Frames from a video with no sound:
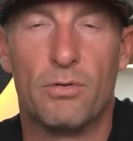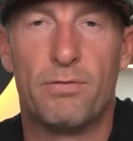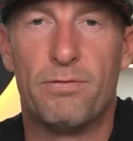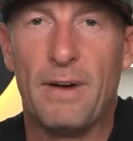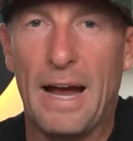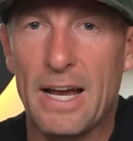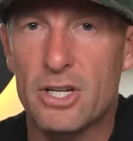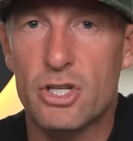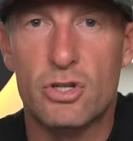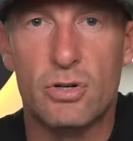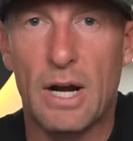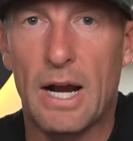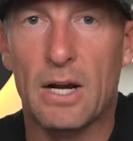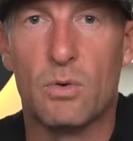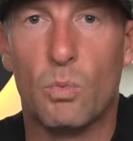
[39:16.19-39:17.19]
or fast
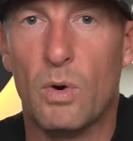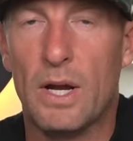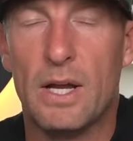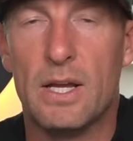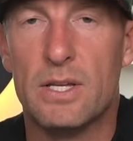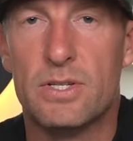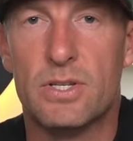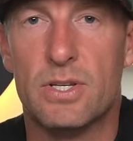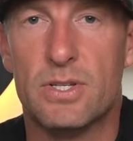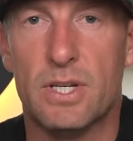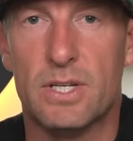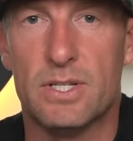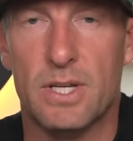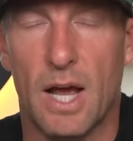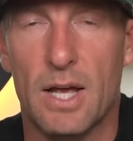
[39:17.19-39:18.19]
track ways to
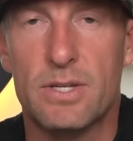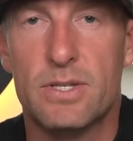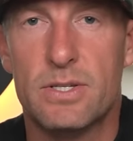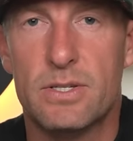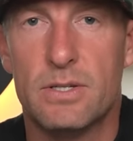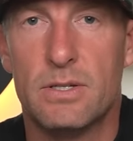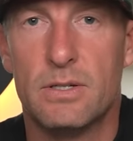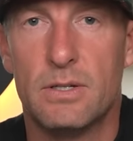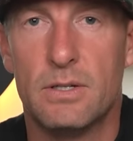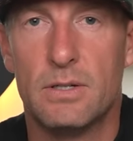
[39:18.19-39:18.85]
success,